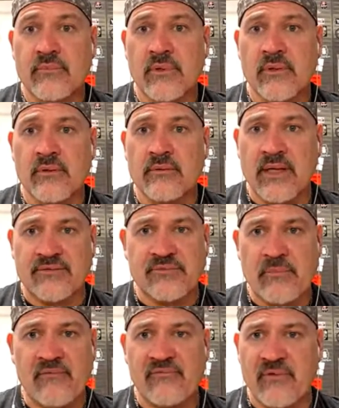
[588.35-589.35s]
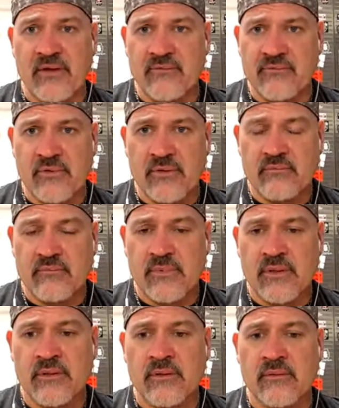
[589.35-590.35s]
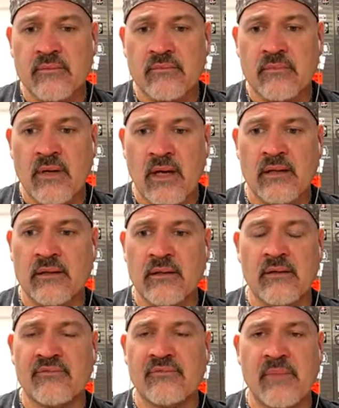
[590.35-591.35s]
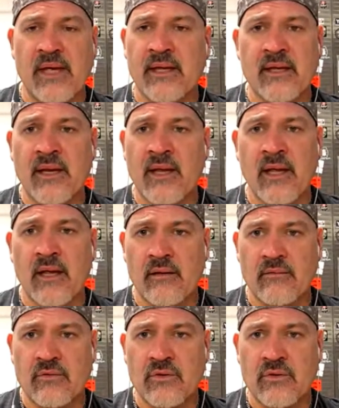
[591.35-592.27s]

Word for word: uh, that's my favorite um, i love making a